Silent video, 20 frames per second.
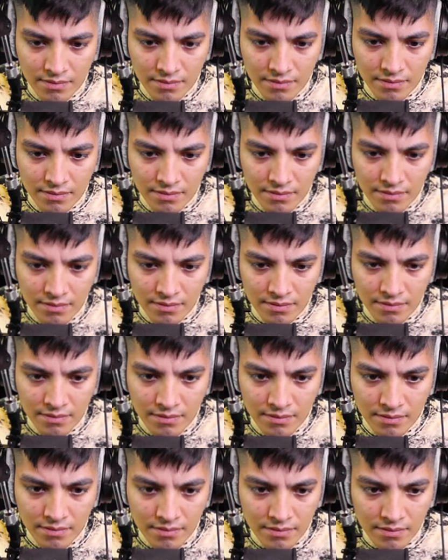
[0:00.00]

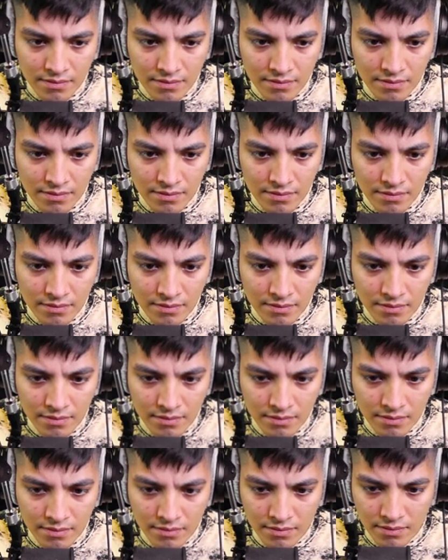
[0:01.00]

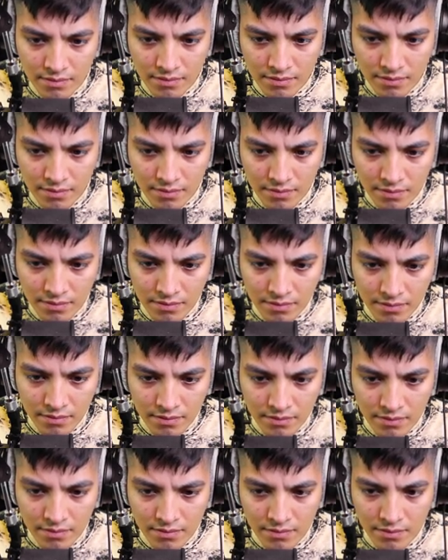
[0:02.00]

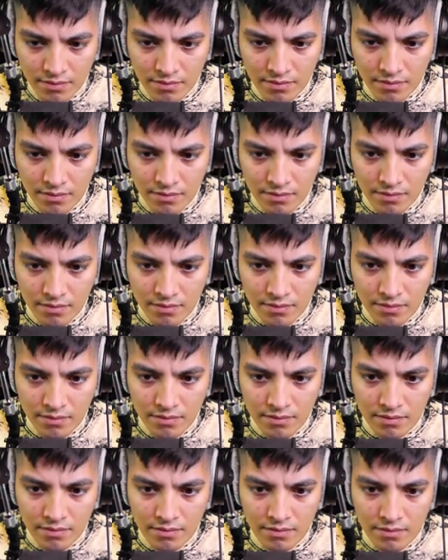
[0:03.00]

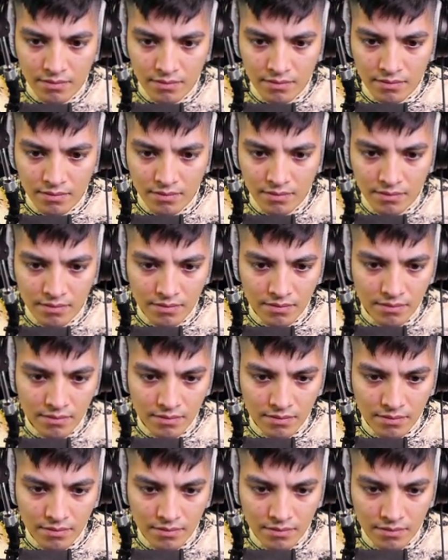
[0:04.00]

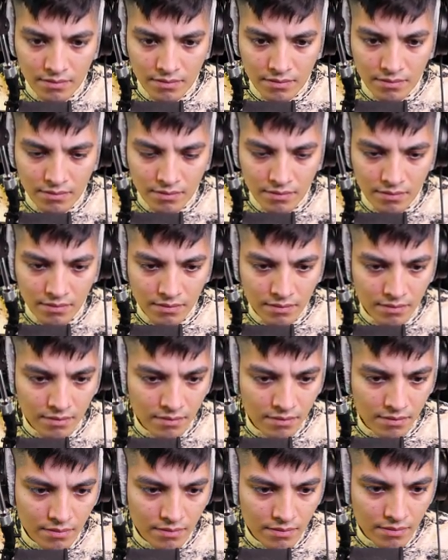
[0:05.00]

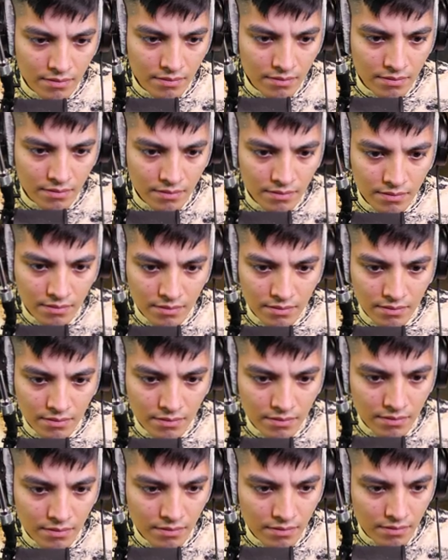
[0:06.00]

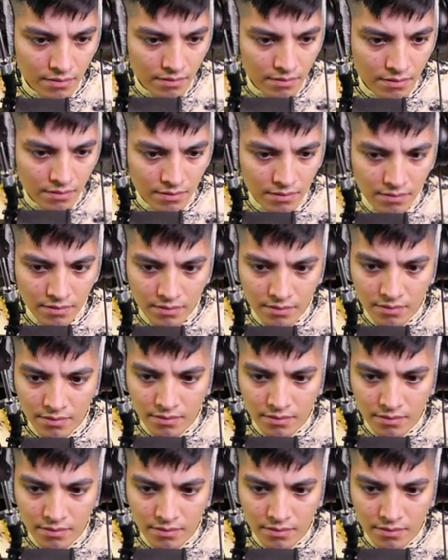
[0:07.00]
[no speech]